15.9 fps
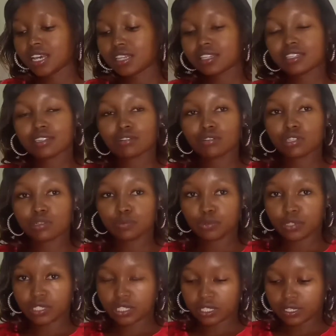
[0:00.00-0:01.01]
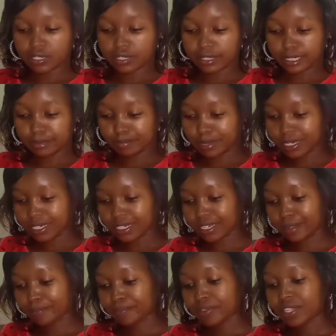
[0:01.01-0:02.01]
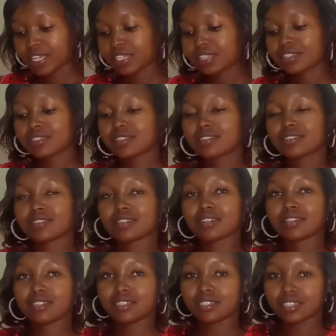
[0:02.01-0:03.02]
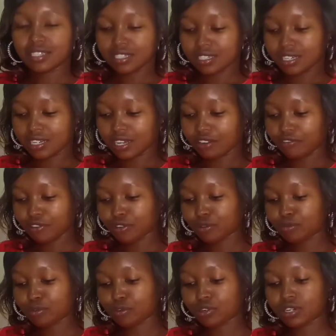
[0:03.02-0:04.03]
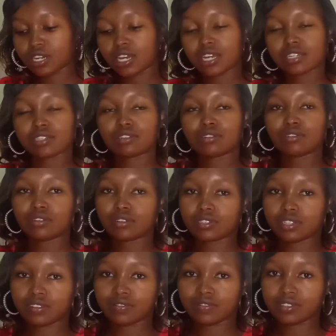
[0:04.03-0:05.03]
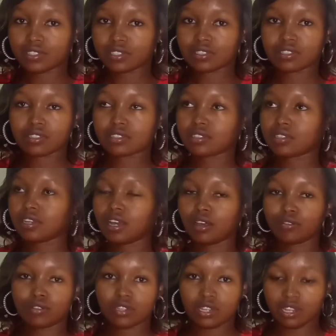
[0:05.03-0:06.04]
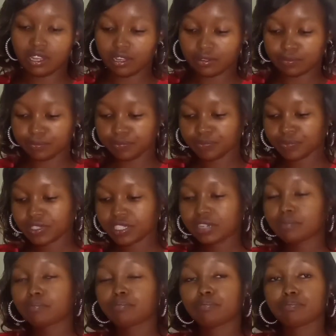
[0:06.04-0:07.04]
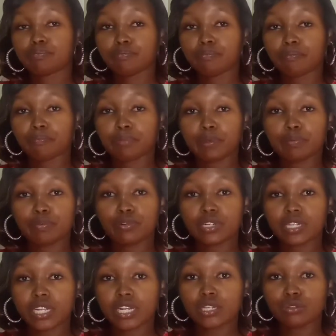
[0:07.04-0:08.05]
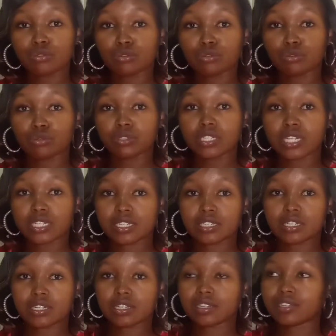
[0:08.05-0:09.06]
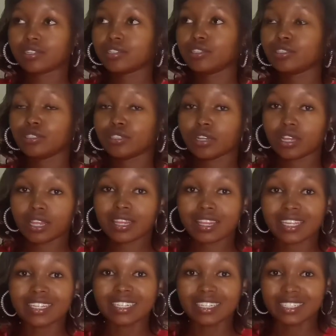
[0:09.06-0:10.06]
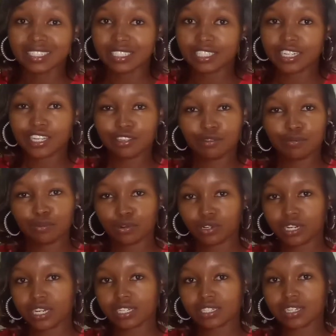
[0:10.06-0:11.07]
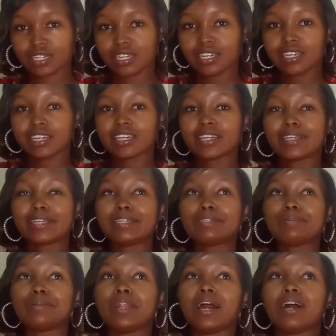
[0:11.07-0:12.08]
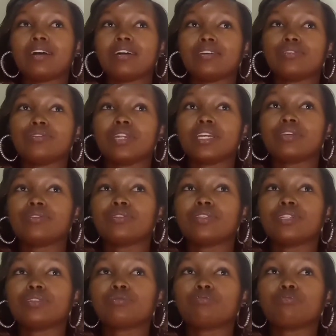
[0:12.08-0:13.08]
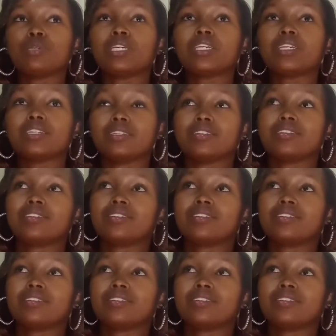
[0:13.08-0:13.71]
The second point is demand. This is the need for your product or service out there. People need to know that they need your product. It will you need to make it